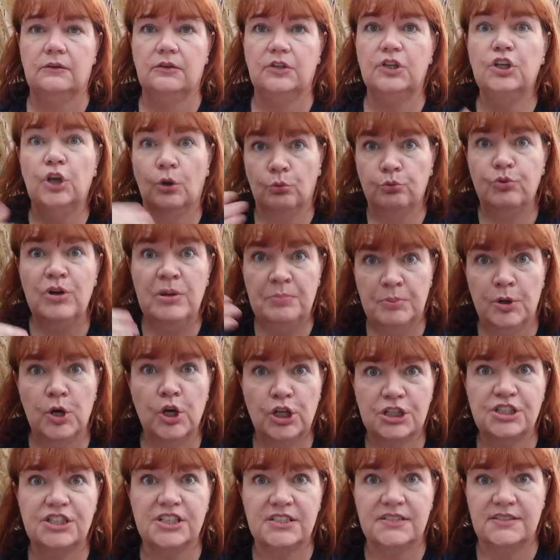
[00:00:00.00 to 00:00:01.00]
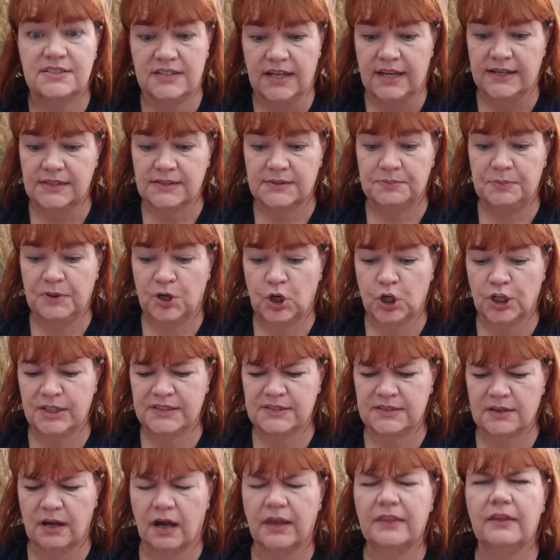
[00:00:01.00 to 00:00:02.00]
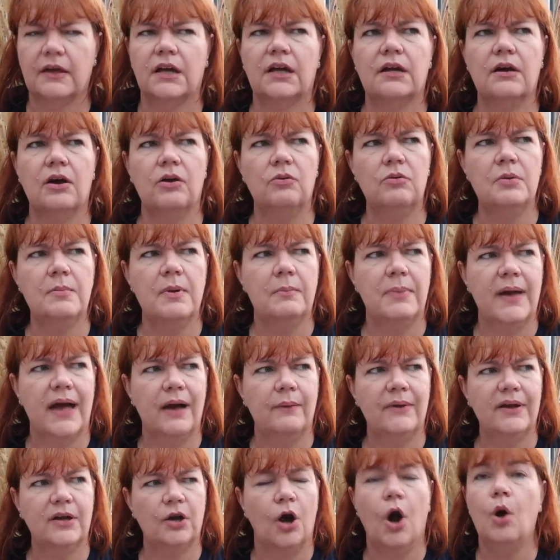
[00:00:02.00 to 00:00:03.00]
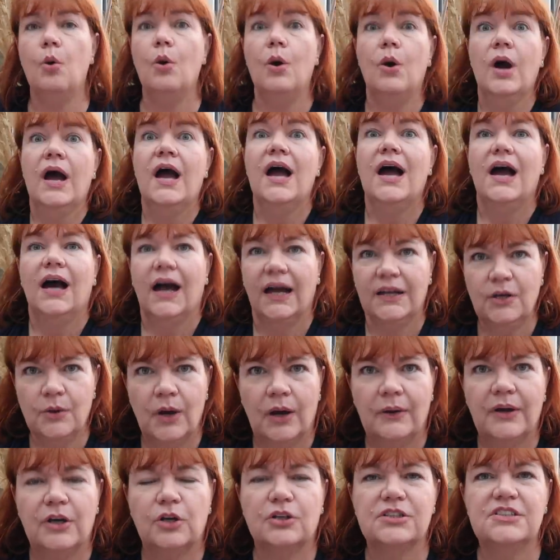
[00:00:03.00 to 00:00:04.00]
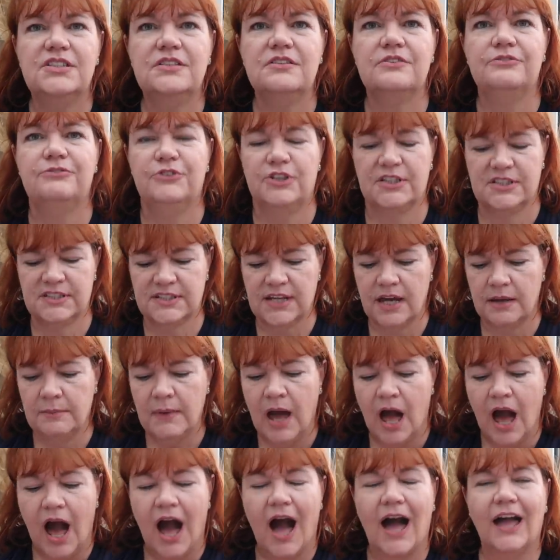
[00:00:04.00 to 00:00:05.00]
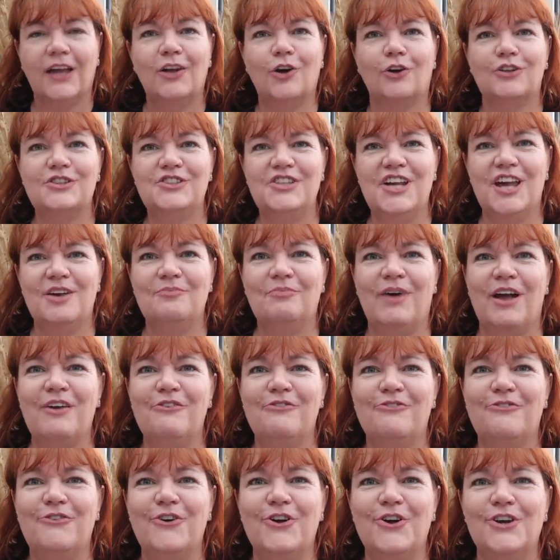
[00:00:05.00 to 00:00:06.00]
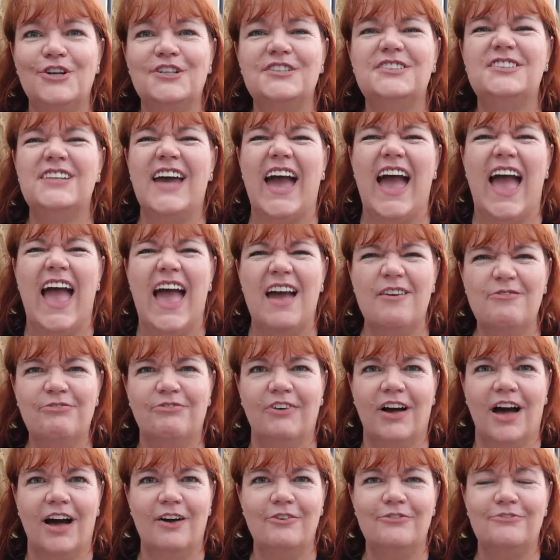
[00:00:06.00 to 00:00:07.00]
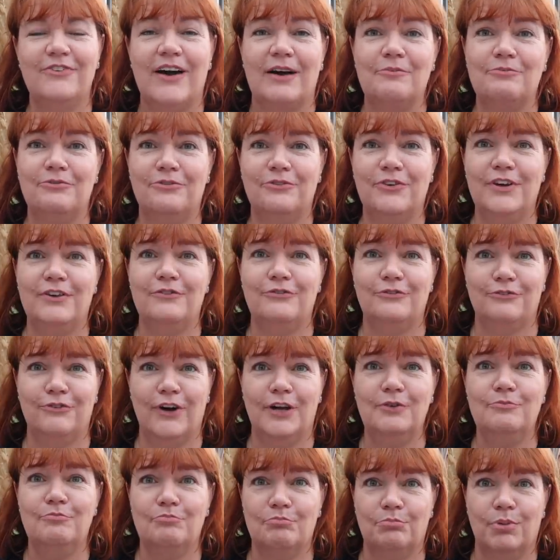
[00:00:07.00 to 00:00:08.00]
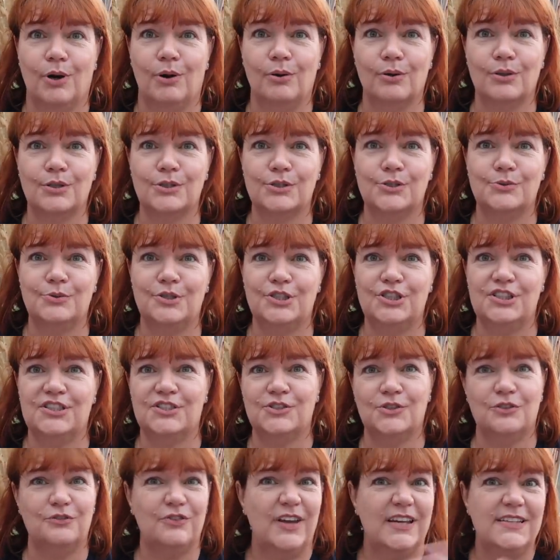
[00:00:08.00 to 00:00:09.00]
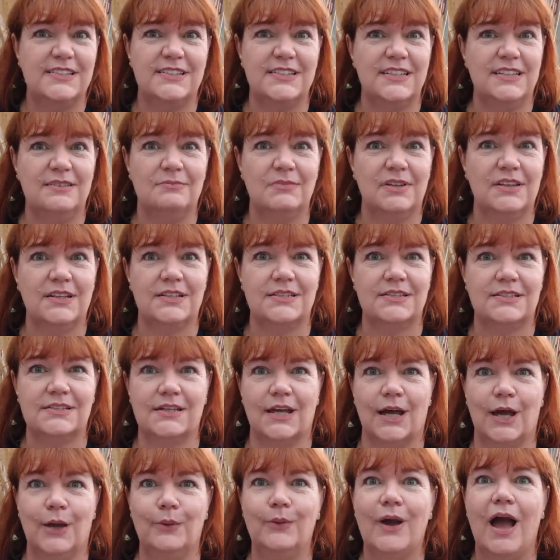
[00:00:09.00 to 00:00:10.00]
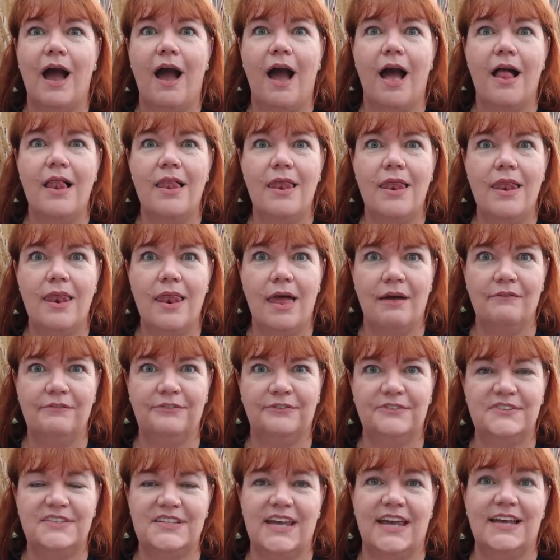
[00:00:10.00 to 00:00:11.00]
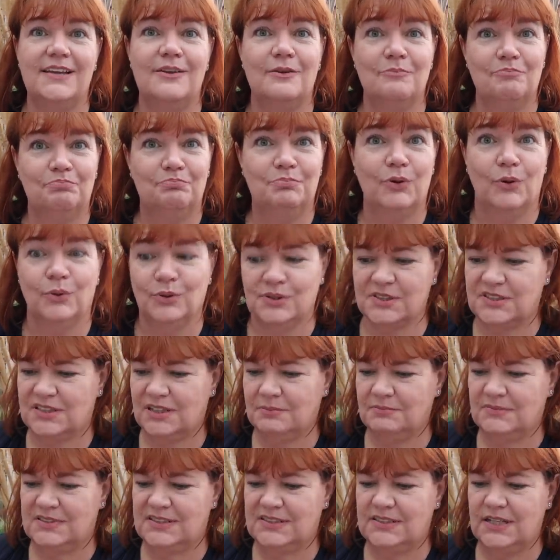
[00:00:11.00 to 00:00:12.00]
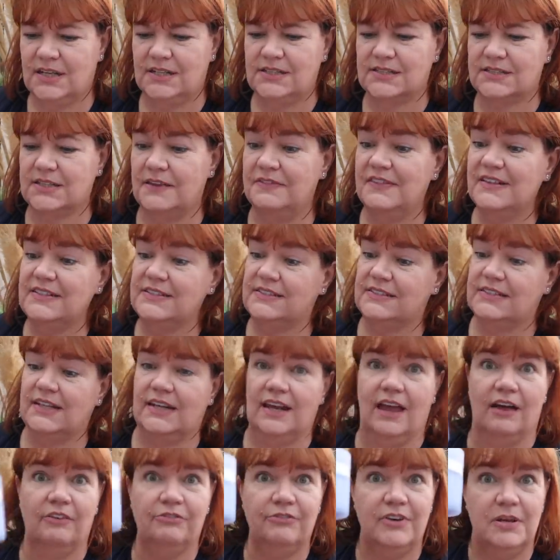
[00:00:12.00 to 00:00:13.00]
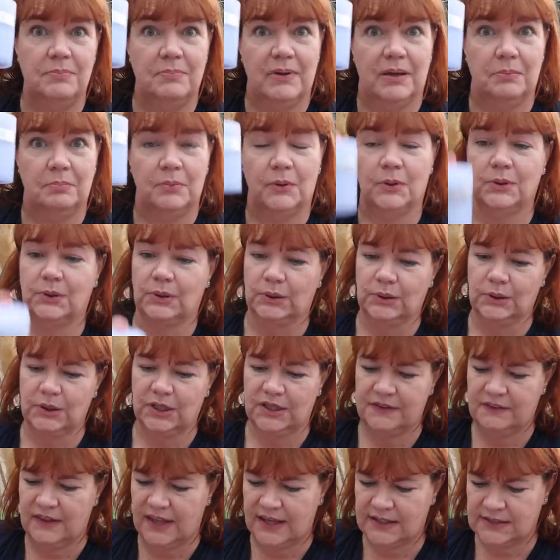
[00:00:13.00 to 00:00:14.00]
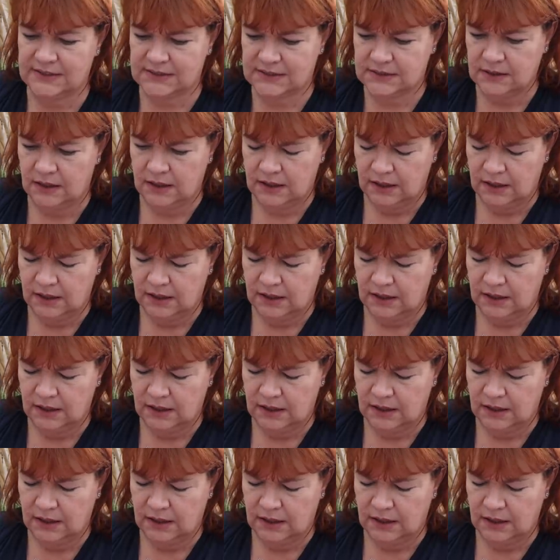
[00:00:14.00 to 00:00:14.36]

you know, repurchased it because I can't remember how I got, oh, I know how I got it the first time. I got it in my first ever FabFitFun box, which is sort of 18 months ago. Loved it, bought some since. And this is a lovely big bottle, look at this.